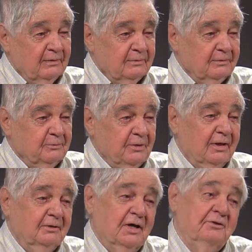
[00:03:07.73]
A
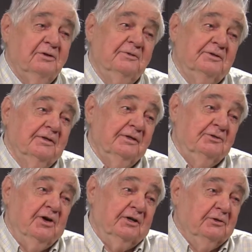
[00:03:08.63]
lot different than the
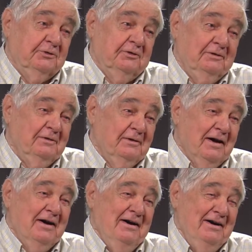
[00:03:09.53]
checkers. I
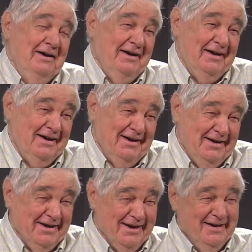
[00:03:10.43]

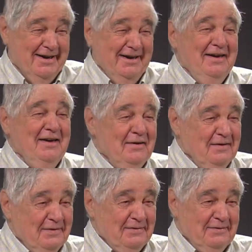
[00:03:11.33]
wasn't
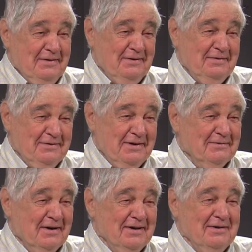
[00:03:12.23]
around then for those,
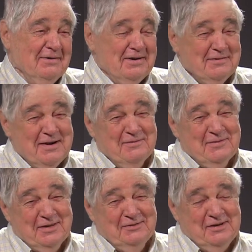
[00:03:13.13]
but
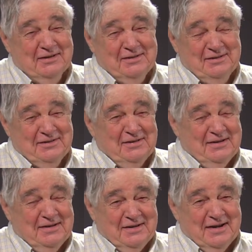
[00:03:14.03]
certainly saw
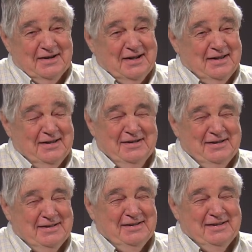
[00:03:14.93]
the pictures, and I've
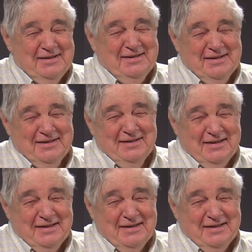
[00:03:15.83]
heard all the stories.